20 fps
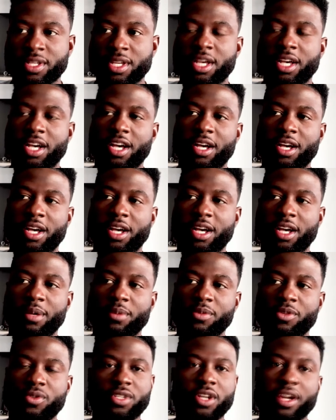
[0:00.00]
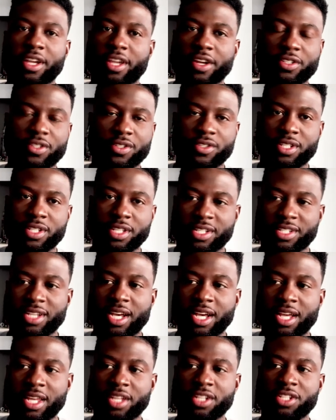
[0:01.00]
Um, you see our characters in
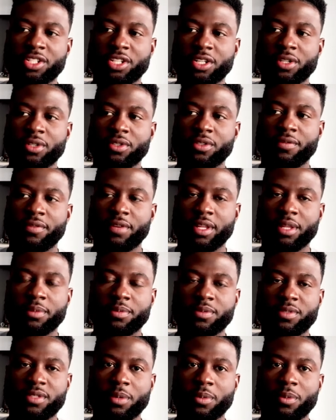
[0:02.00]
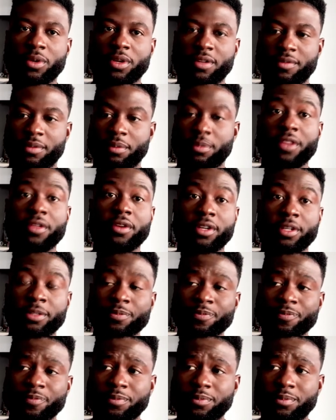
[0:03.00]
in Don and Gerald develop somewhat of a brotherhood,
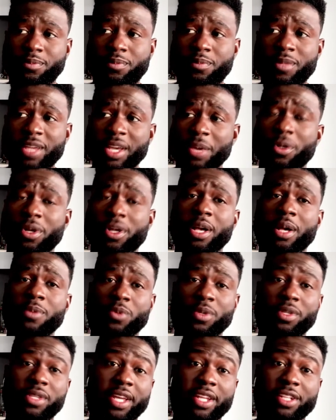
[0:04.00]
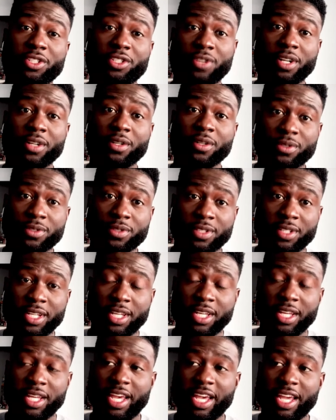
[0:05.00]
and what comes with that is struggles.
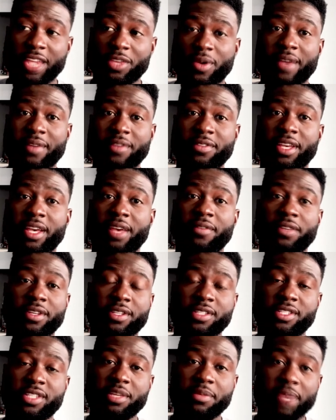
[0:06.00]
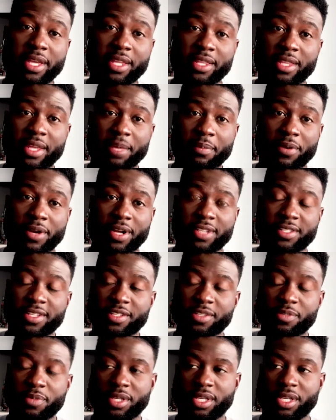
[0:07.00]
And you have to have a good teammate in that
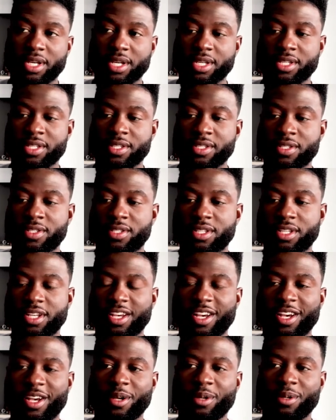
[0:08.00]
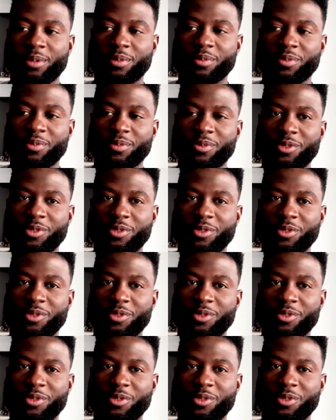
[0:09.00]
process because um, you're
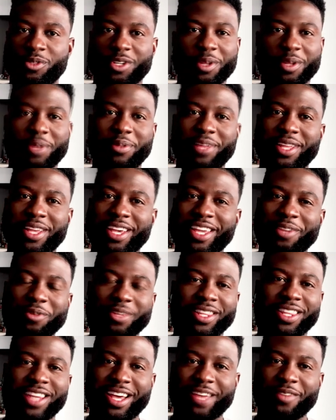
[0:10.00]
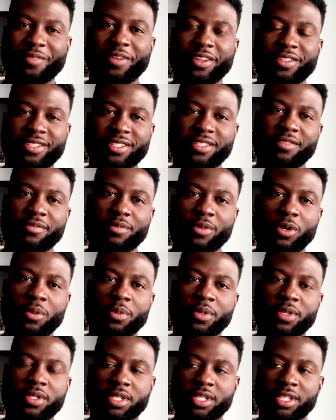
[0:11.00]
going to be playing with a lot of very sensitive
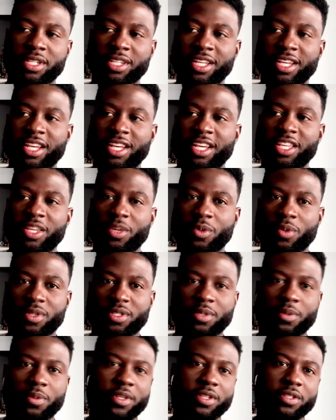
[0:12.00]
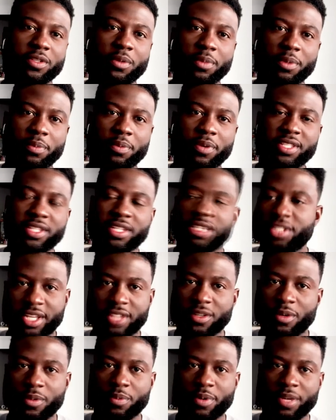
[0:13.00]
moments, and you want someone that's going to be present. And Jay's
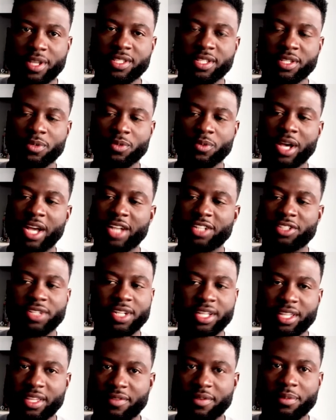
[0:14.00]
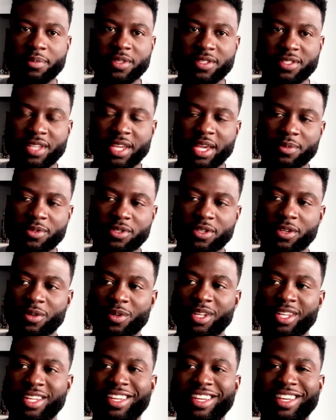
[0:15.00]
always present. I try to give him the same,
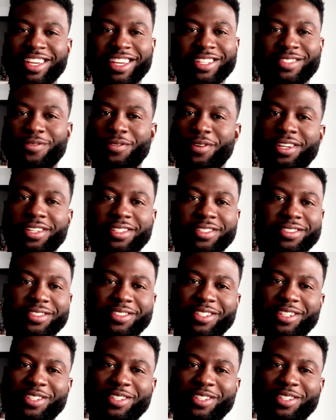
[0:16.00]
so it's fun.